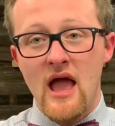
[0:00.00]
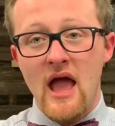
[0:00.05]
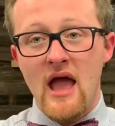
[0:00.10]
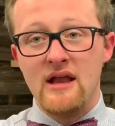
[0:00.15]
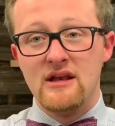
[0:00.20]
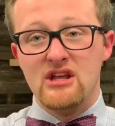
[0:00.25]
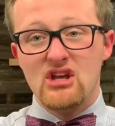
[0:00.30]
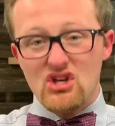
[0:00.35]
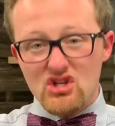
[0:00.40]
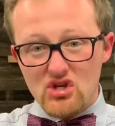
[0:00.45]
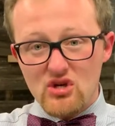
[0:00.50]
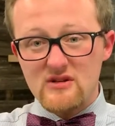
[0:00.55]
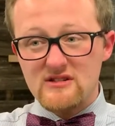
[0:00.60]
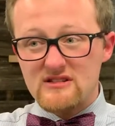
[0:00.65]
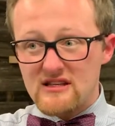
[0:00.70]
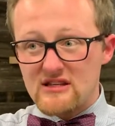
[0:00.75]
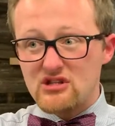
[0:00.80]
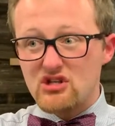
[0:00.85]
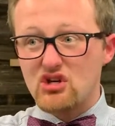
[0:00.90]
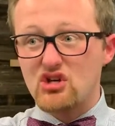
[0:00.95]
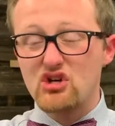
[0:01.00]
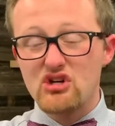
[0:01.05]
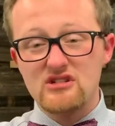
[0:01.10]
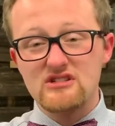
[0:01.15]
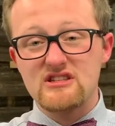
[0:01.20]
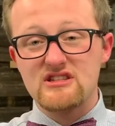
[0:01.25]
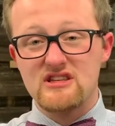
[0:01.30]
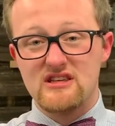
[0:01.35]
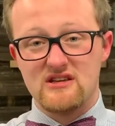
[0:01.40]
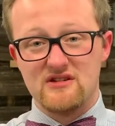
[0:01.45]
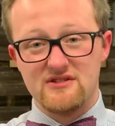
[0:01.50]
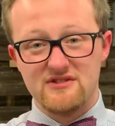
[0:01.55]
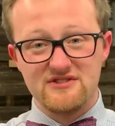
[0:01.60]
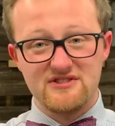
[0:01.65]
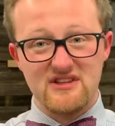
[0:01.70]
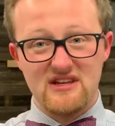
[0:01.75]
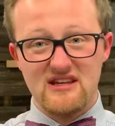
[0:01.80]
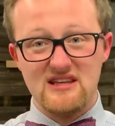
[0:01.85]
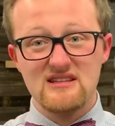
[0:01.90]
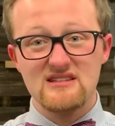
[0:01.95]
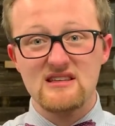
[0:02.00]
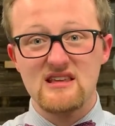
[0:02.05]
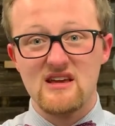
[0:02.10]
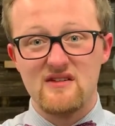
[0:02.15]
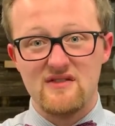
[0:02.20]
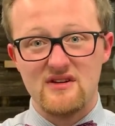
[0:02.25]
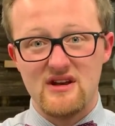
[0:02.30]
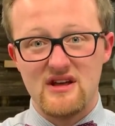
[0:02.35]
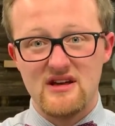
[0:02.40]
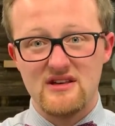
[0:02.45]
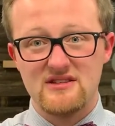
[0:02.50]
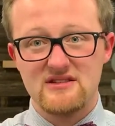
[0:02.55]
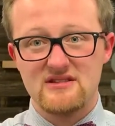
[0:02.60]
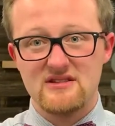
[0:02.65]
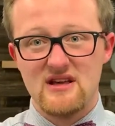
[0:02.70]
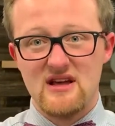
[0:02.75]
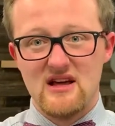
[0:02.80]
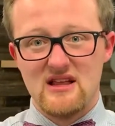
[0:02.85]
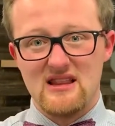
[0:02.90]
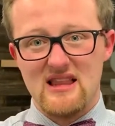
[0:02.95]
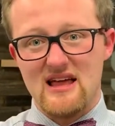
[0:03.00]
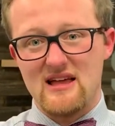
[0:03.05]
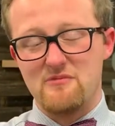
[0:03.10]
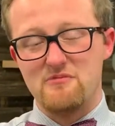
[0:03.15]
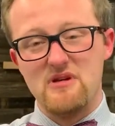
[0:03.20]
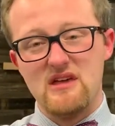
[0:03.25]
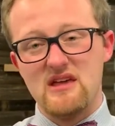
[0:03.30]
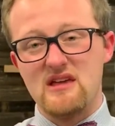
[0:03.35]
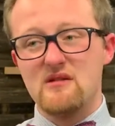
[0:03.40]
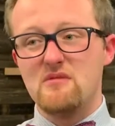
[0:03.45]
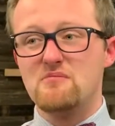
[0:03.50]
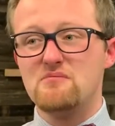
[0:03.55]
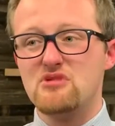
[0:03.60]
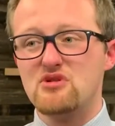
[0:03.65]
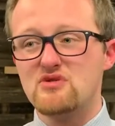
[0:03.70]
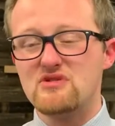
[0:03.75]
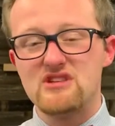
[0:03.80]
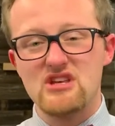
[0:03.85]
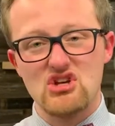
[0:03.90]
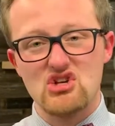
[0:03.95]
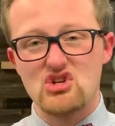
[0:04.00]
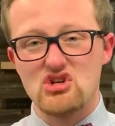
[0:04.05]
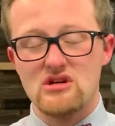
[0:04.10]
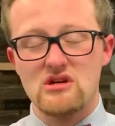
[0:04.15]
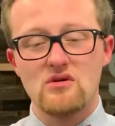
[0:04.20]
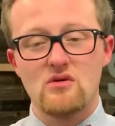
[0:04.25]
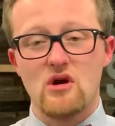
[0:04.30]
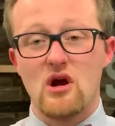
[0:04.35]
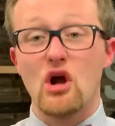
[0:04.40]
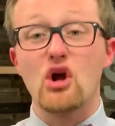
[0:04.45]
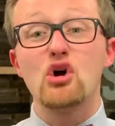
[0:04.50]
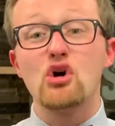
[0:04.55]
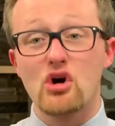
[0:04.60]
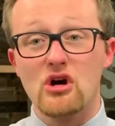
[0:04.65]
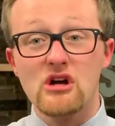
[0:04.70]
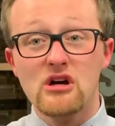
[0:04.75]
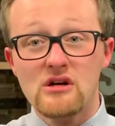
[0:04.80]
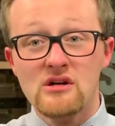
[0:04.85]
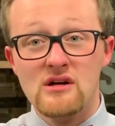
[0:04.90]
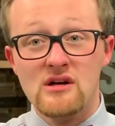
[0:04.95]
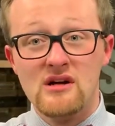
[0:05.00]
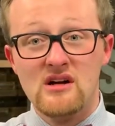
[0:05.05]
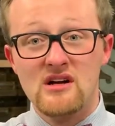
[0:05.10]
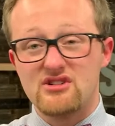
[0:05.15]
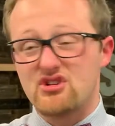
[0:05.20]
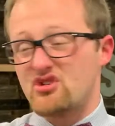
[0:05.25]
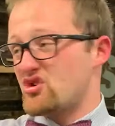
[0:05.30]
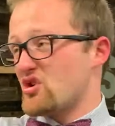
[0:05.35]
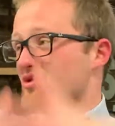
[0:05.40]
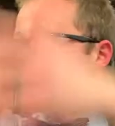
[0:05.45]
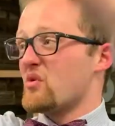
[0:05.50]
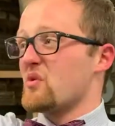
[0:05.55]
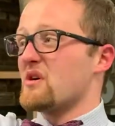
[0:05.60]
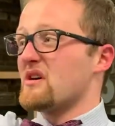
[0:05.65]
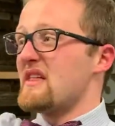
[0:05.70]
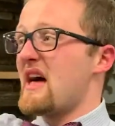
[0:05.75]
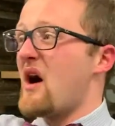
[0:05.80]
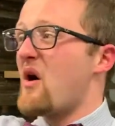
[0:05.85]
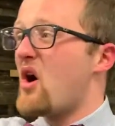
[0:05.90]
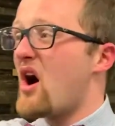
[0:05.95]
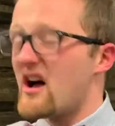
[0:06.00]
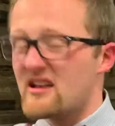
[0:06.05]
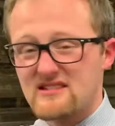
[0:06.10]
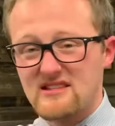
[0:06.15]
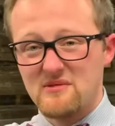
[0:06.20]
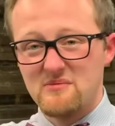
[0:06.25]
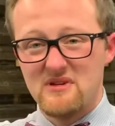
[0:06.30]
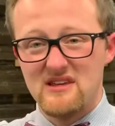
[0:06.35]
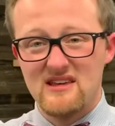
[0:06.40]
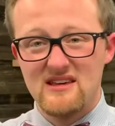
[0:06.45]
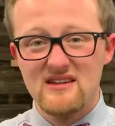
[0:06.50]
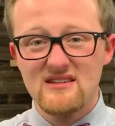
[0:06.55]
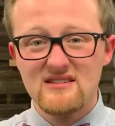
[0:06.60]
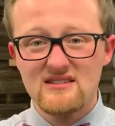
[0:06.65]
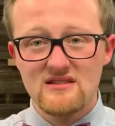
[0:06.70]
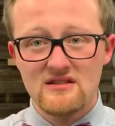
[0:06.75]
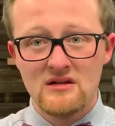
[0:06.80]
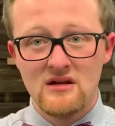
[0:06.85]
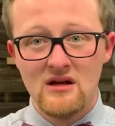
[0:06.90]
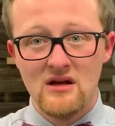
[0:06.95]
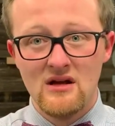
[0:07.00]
and using the good skills that he's given us, like being a musician or a cook, to show the world how awesome he is,